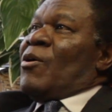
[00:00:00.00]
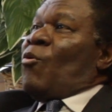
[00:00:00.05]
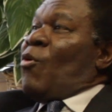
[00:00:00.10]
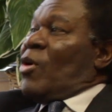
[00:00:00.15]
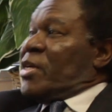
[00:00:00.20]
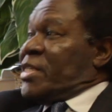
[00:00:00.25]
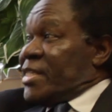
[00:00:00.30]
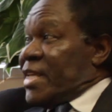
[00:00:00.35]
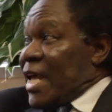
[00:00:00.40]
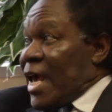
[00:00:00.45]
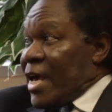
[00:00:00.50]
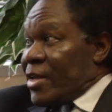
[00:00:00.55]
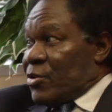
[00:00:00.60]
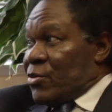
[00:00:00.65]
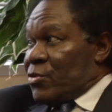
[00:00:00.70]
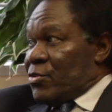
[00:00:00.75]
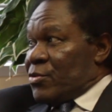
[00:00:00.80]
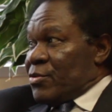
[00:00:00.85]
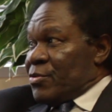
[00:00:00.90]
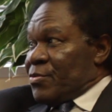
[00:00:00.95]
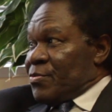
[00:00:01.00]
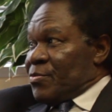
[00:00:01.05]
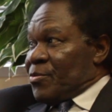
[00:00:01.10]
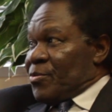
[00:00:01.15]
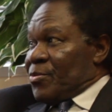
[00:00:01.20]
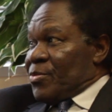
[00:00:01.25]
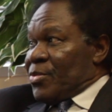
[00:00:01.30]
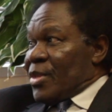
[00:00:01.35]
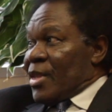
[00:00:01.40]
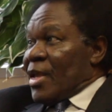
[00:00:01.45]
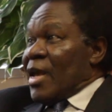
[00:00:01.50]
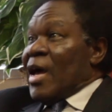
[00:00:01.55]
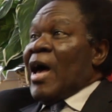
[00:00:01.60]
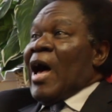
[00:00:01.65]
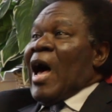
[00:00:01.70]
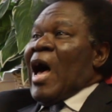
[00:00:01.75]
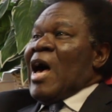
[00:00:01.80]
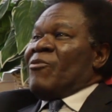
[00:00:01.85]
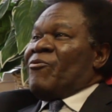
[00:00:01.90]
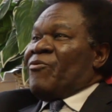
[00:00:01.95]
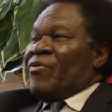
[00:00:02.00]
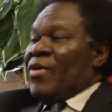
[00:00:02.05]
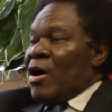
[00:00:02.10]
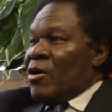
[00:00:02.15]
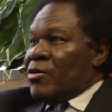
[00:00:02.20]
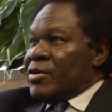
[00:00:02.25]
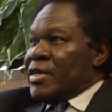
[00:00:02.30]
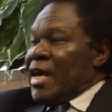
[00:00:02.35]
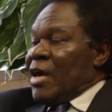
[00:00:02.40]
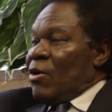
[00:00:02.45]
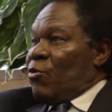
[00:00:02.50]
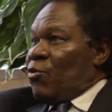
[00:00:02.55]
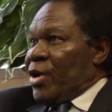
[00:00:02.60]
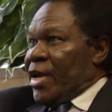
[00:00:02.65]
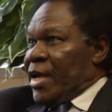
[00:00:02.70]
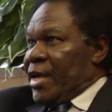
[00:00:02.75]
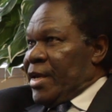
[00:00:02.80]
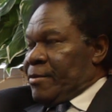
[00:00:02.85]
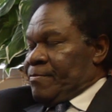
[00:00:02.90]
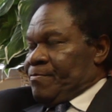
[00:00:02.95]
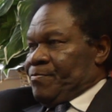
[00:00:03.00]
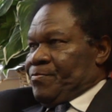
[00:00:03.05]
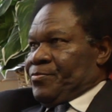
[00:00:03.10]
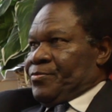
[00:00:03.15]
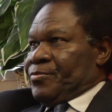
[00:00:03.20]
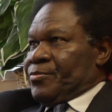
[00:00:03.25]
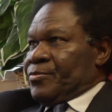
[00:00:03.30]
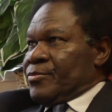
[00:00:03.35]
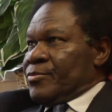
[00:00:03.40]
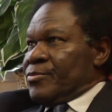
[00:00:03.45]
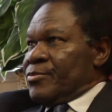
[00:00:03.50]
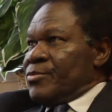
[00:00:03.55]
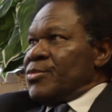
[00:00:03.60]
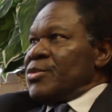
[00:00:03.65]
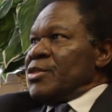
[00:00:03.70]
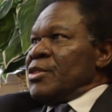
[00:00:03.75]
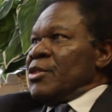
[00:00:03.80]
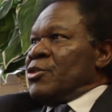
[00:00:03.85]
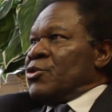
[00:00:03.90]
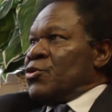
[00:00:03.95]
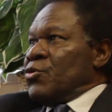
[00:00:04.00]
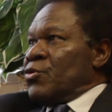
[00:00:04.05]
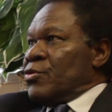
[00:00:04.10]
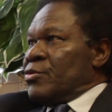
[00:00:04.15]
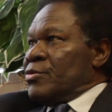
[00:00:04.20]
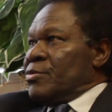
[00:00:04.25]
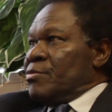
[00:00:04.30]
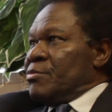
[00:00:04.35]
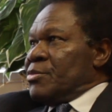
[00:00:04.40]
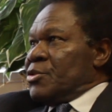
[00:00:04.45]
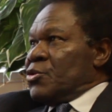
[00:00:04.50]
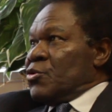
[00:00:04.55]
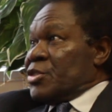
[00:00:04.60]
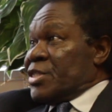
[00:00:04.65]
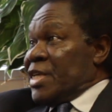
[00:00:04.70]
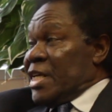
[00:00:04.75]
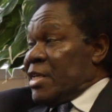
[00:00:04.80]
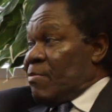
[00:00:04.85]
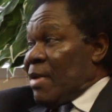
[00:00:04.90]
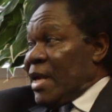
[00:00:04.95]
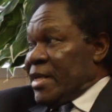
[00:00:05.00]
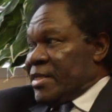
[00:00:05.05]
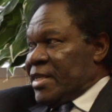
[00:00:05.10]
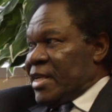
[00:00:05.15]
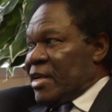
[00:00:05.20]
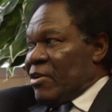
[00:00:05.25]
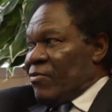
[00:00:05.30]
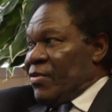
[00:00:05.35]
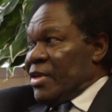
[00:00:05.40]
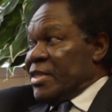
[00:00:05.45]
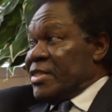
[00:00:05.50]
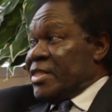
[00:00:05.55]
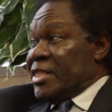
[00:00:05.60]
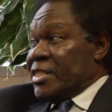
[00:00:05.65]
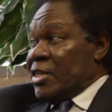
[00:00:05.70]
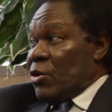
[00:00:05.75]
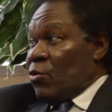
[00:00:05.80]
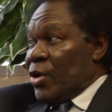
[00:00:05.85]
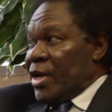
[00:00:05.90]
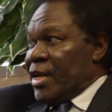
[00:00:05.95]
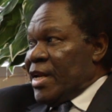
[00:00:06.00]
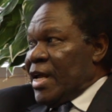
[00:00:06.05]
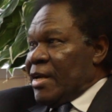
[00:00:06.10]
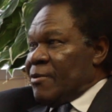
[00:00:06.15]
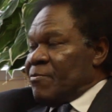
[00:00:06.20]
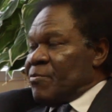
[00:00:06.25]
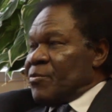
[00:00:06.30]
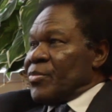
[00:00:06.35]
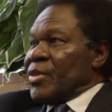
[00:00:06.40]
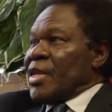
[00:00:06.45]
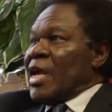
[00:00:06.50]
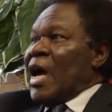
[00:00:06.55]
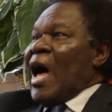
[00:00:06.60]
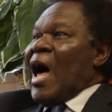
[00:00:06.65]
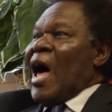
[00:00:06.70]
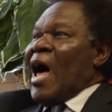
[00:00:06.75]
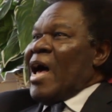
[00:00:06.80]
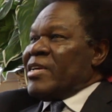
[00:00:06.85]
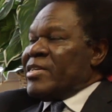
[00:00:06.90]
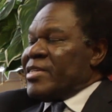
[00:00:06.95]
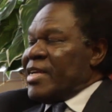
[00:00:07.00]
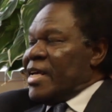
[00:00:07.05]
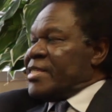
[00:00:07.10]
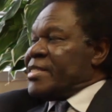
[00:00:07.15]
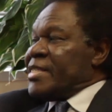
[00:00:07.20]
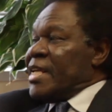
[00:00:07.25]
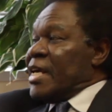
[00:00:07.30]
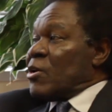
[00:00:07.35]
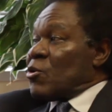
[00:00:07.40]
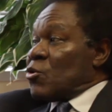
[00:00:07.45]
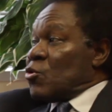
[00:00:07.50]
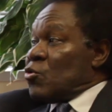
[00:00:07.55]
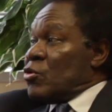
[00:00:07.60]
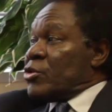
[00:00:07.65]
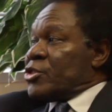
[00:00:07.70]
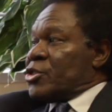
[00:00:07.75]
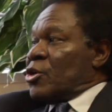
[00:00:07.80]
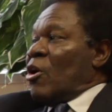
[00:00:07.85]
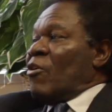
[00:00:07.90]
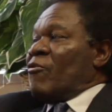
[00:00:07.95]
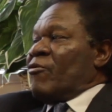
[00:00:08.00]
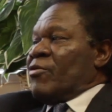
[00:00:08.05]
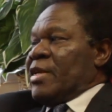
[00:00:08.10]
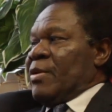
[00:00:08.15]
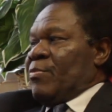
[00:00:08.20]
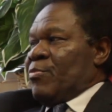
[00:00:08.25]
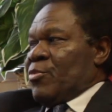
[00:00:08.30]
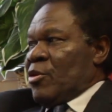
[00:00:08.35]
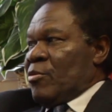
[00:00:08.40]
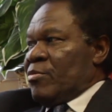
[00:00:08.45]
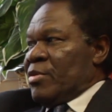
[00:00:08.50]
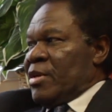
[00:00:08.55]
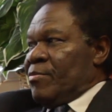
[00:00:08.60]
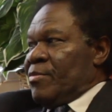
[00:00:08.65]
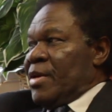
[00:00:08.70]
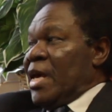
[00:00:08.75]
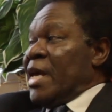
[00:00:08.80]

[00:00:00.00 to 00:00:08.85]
What did I do? I found a way to treat myself in such a way that I addressed the root of the problem.